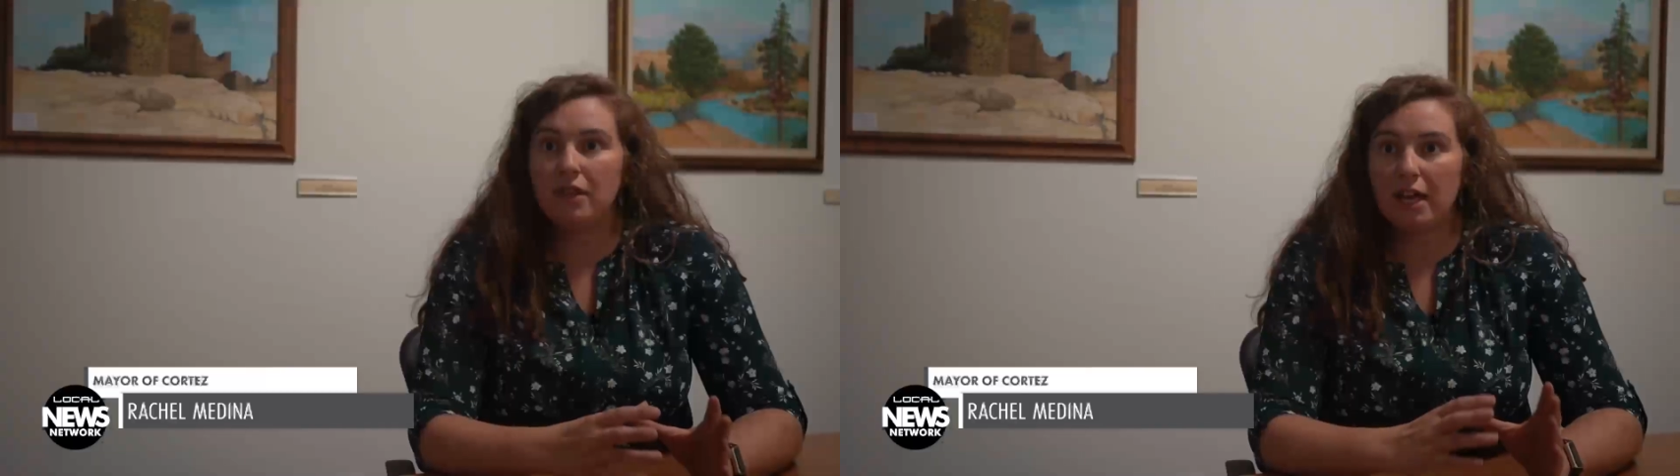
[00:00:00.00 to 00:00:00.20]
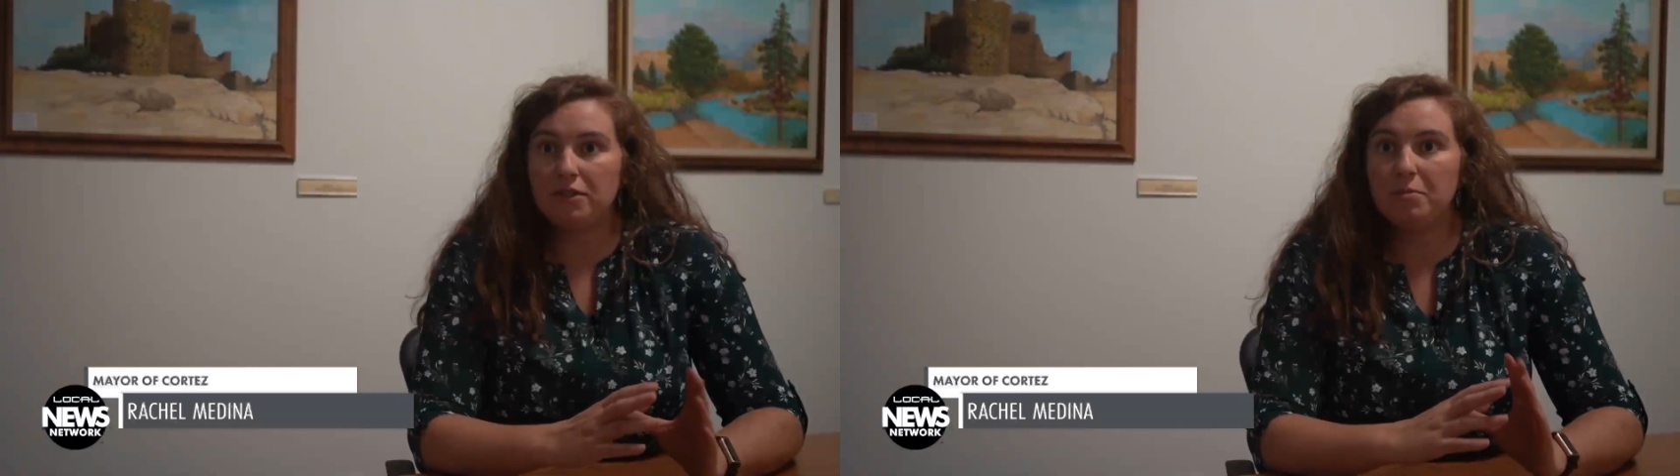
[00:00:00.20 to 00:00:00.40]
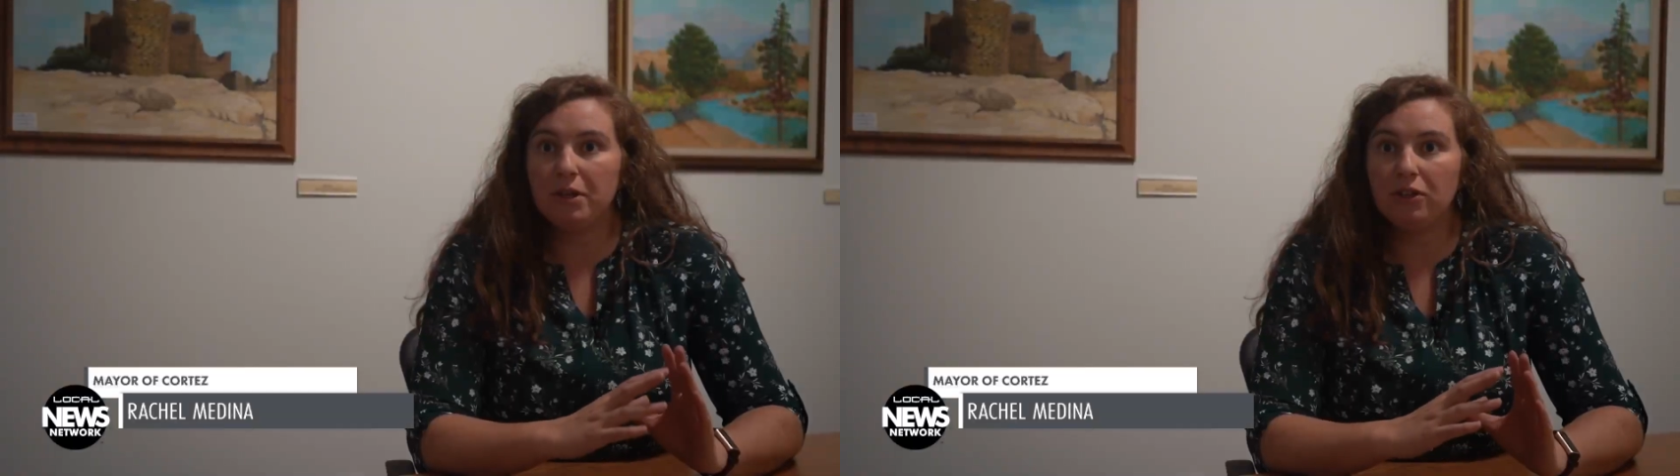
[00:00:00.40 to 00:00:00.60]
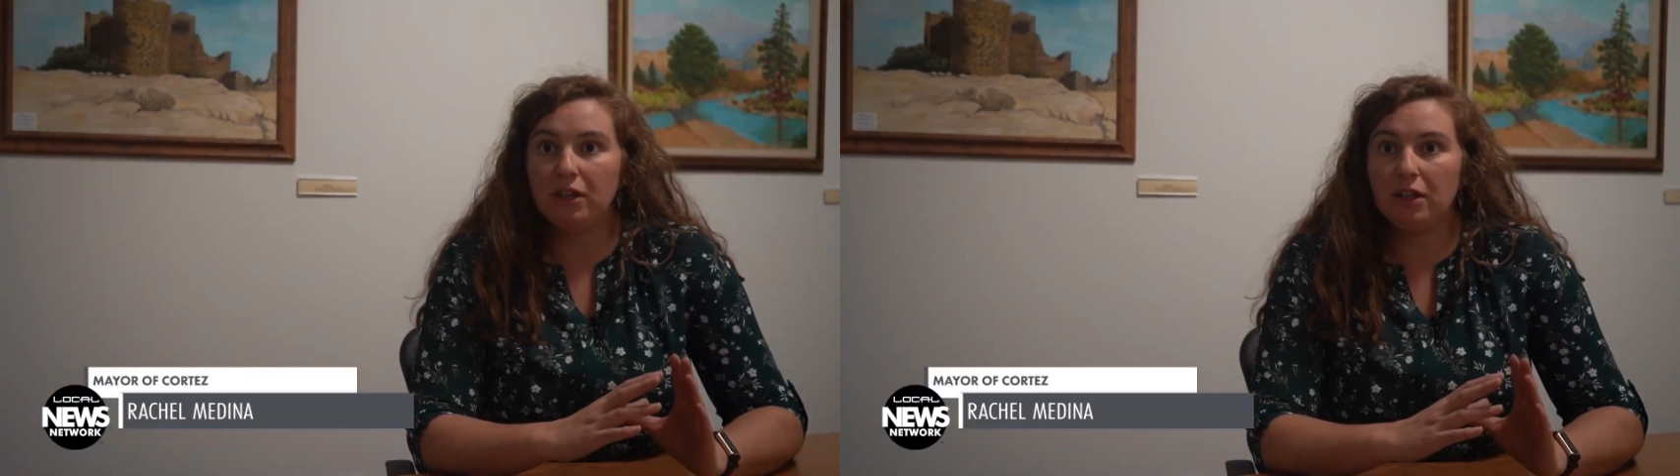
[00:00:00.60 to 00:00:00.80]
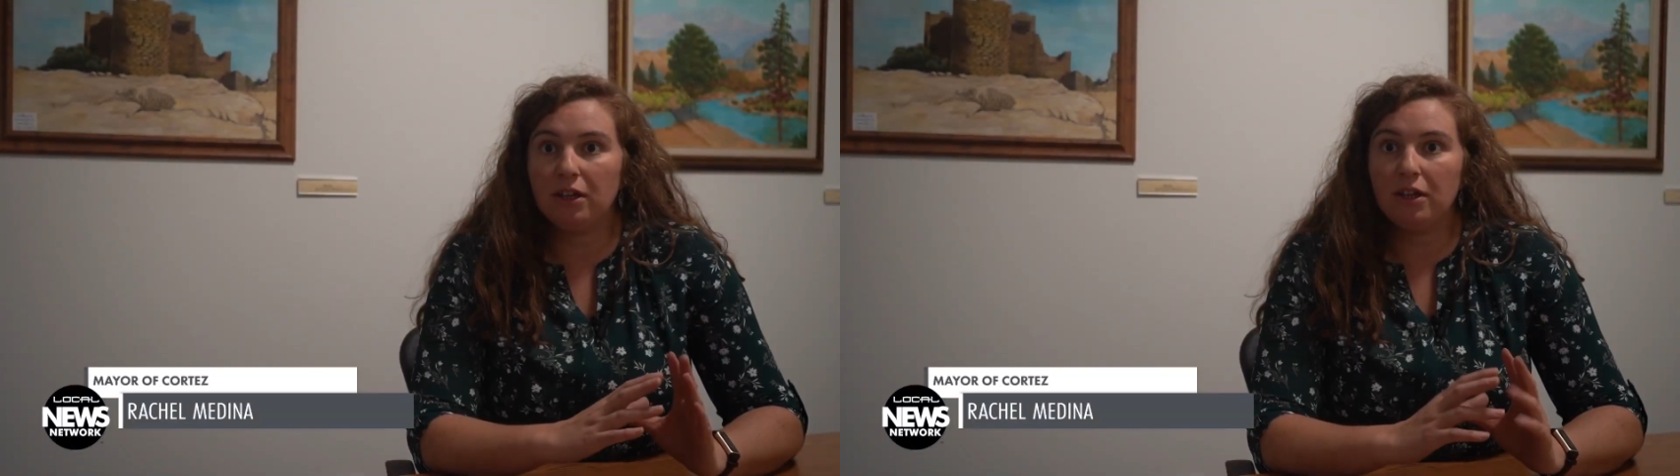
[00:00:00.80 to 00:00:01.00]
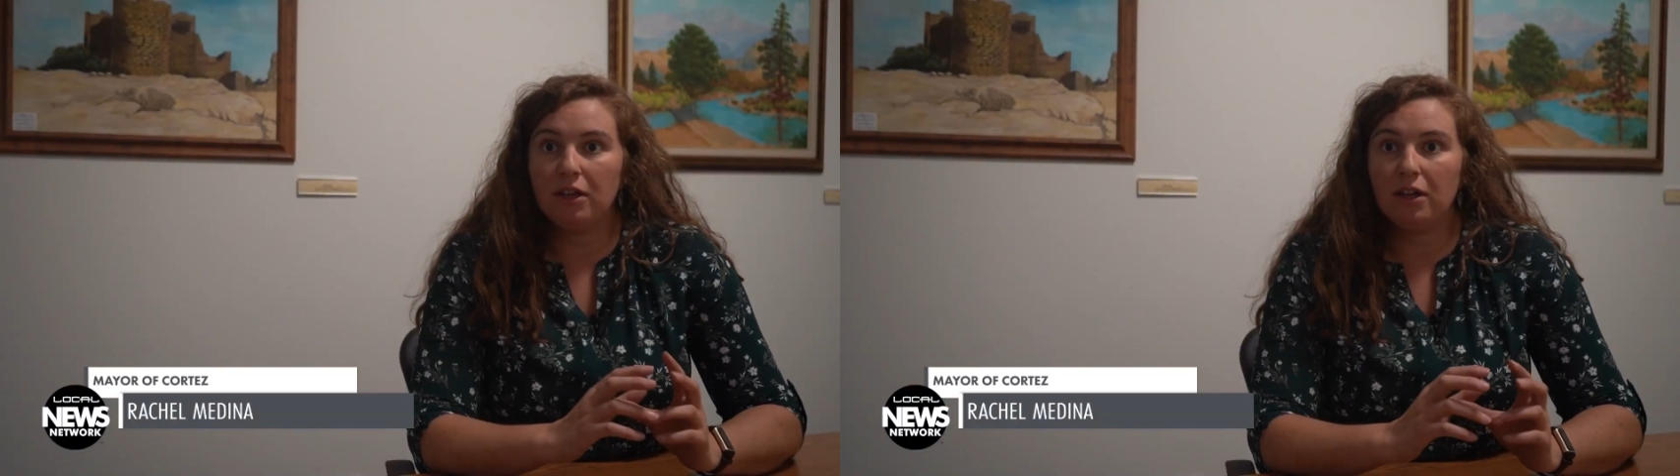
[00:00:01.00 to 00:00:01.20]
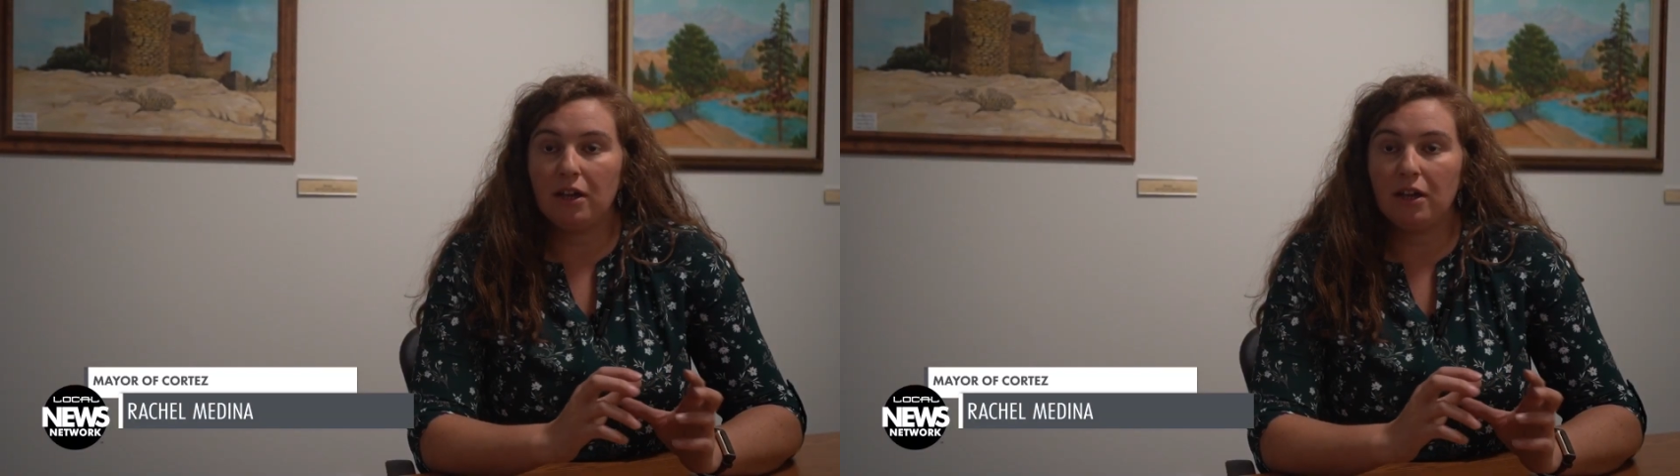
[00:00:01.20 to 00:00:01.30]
that's building